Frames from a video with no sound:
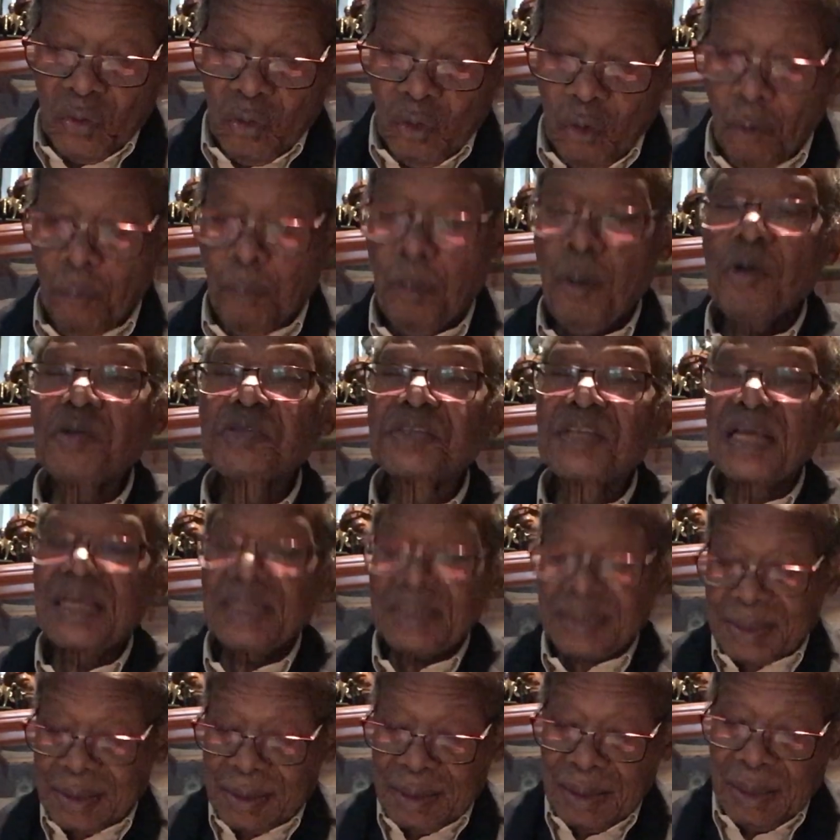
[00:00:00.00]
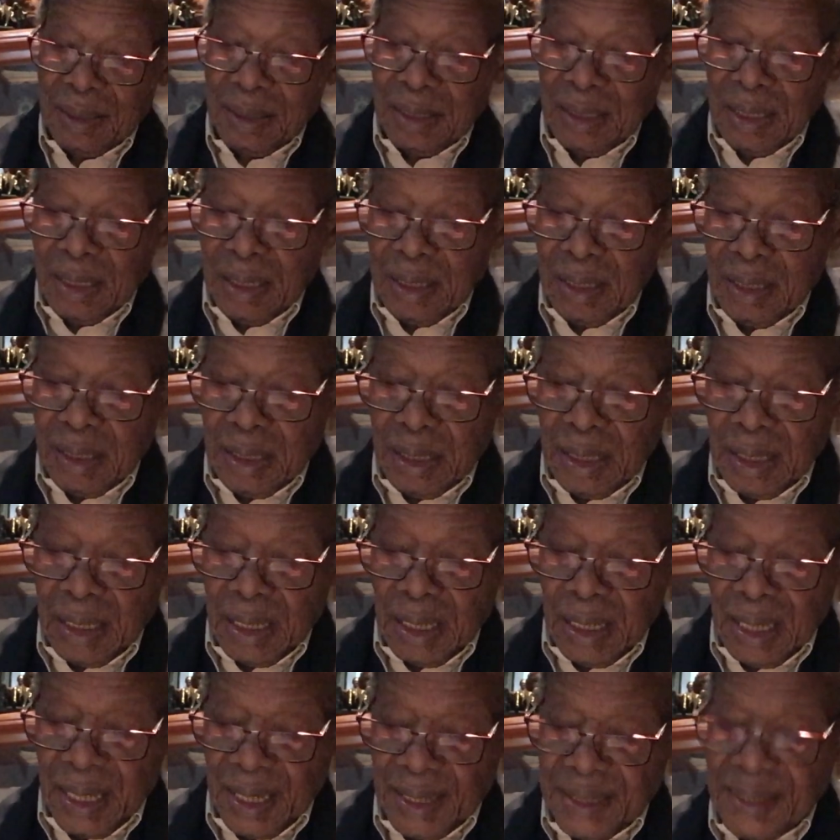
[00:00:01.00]
who posted
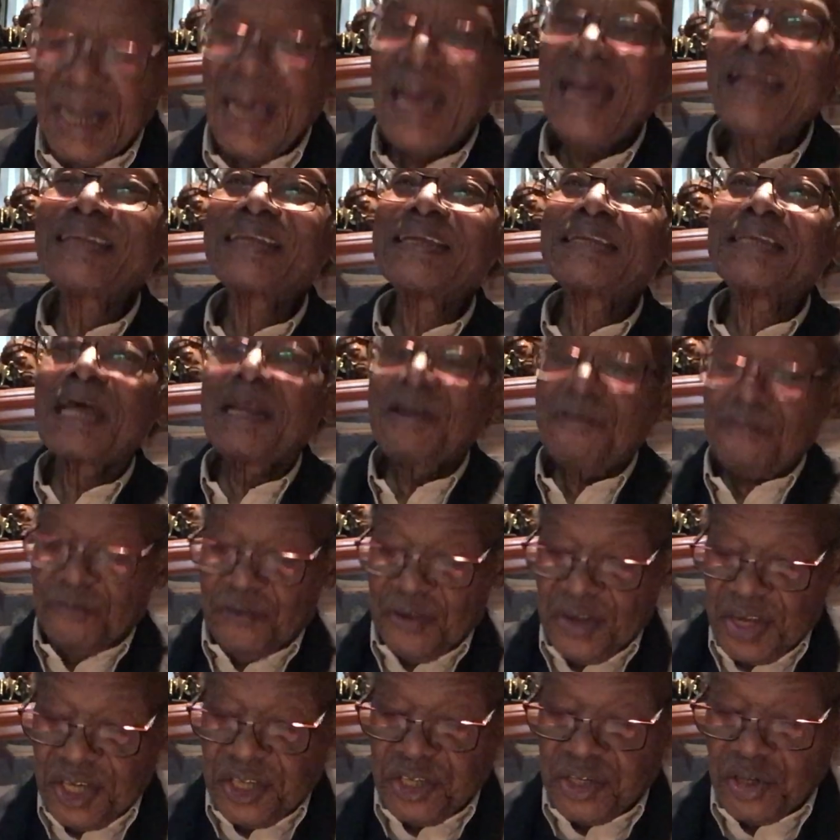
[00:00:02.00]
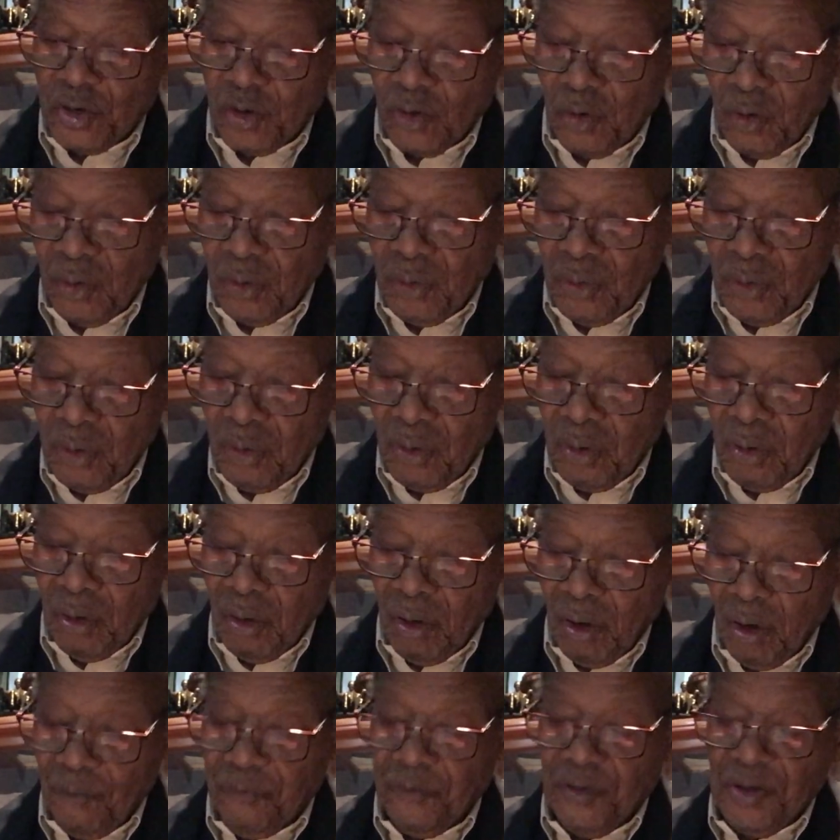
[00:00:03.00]
an edited video
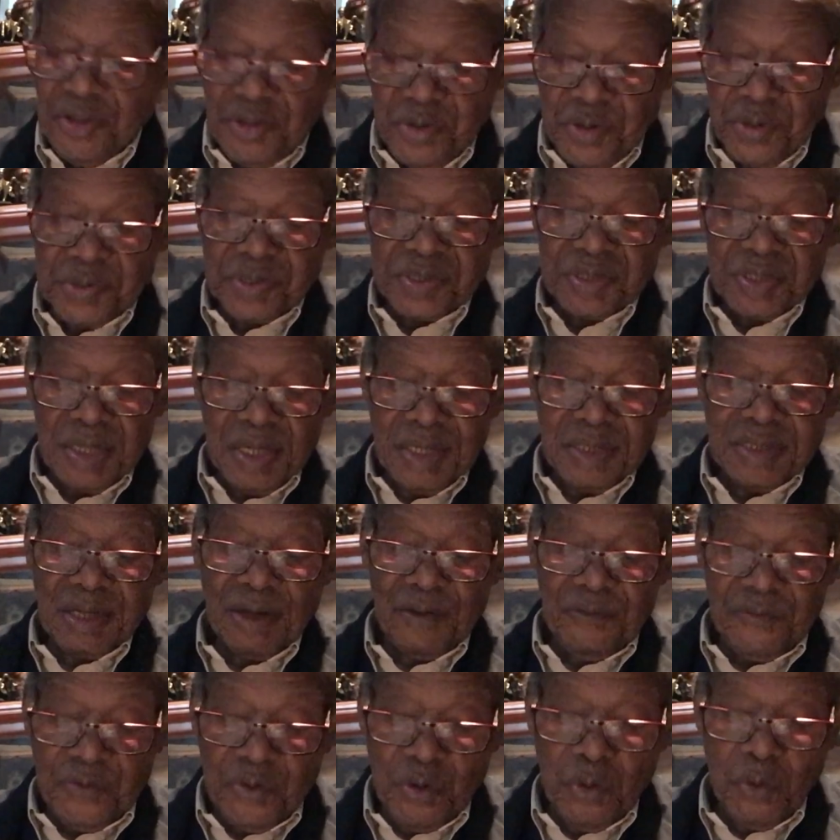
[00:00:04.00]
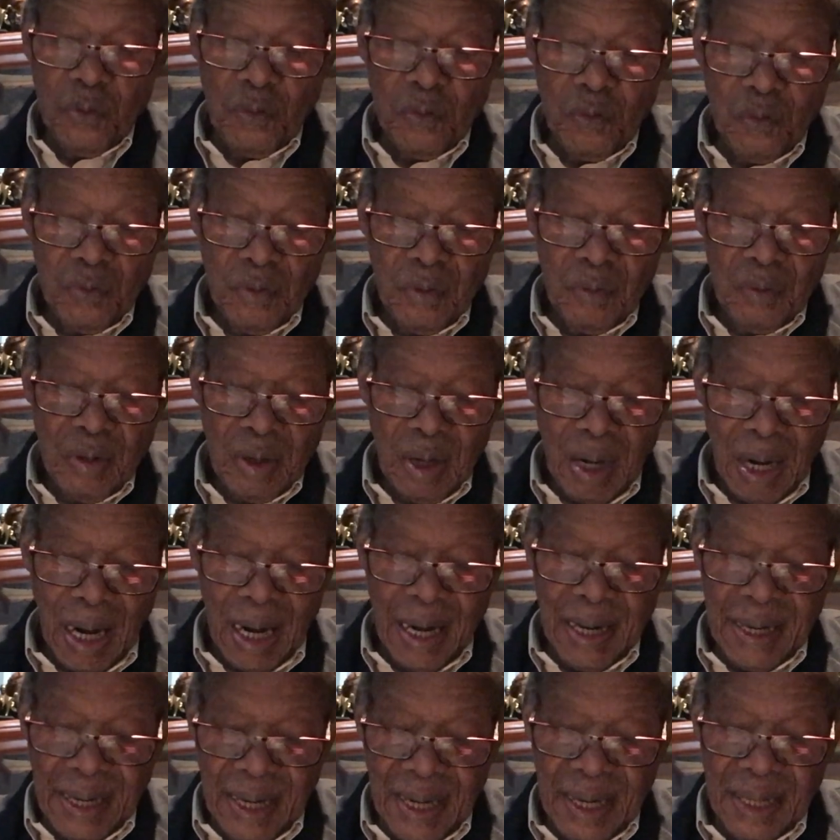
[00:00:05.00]
of a news interview
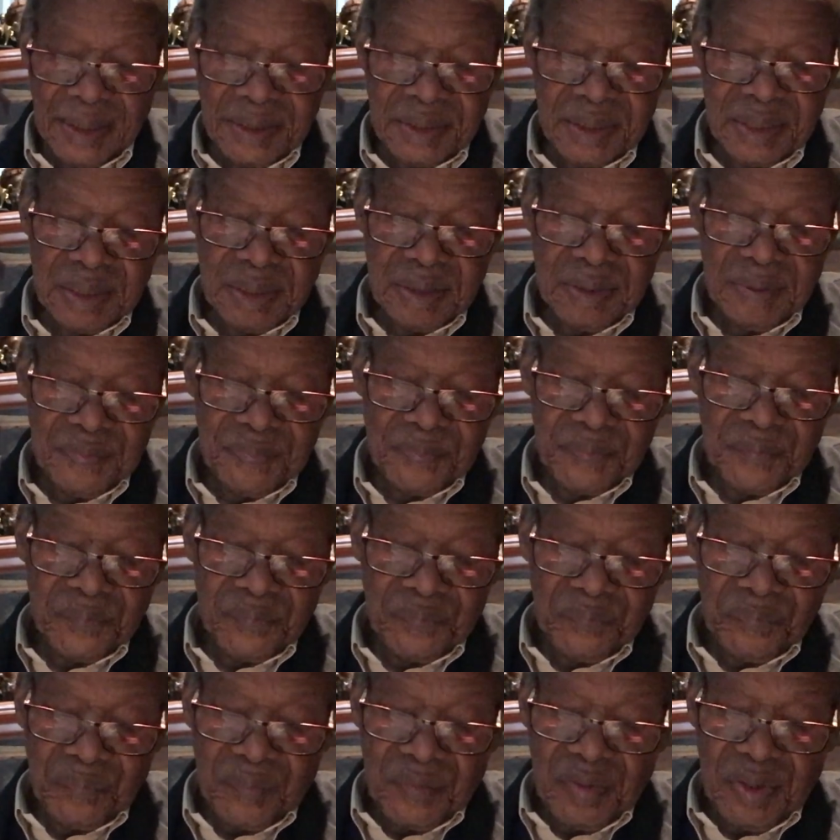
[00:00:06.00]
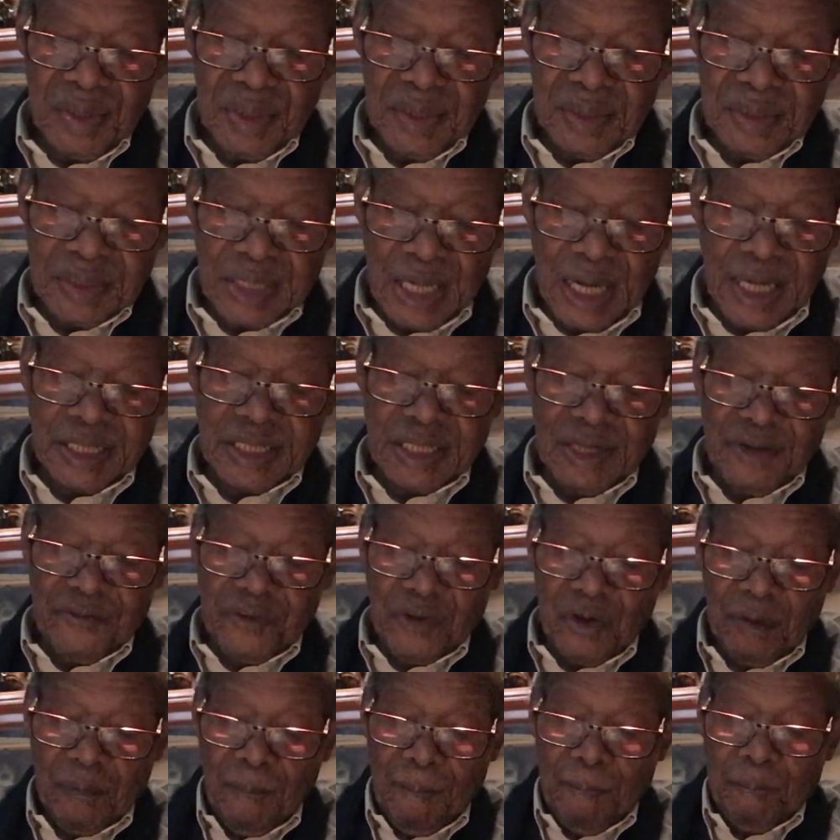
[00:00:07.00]
I had dating
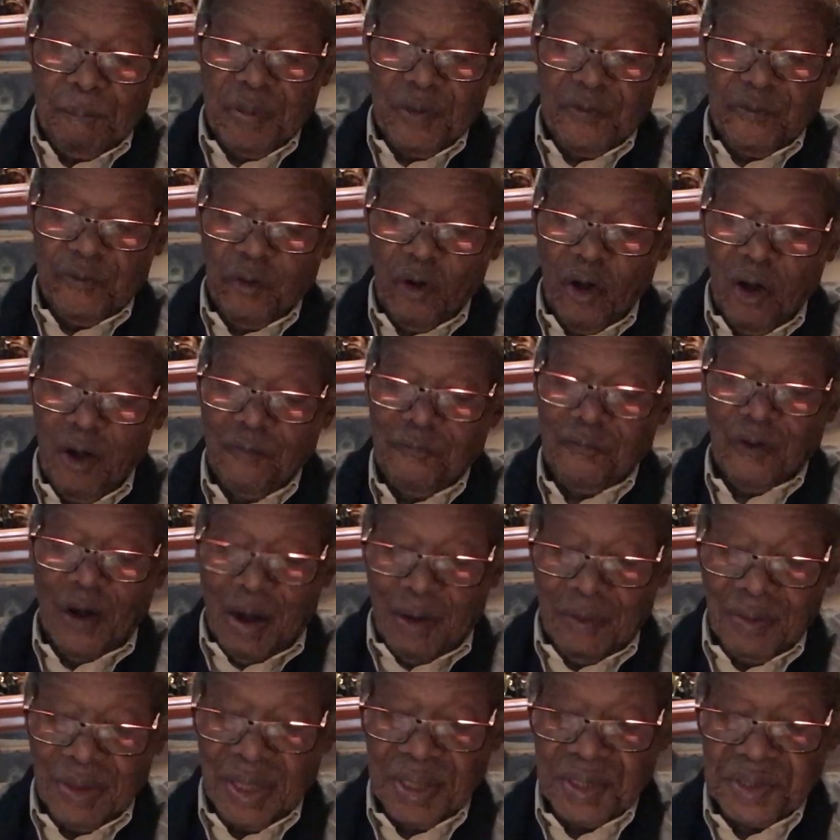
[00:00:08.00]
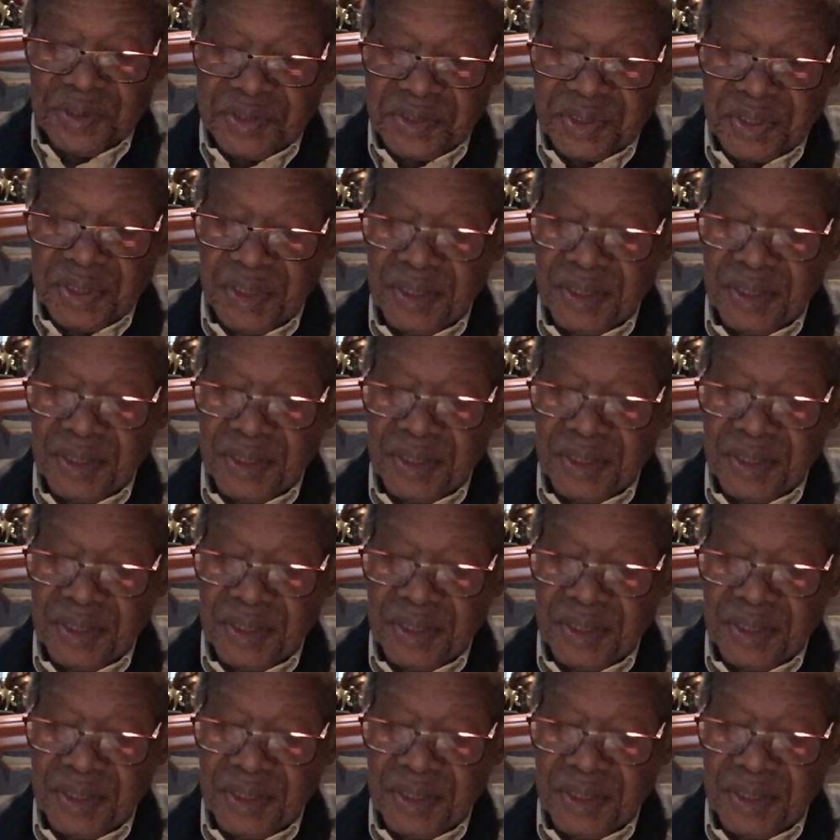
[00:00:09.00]
from before violence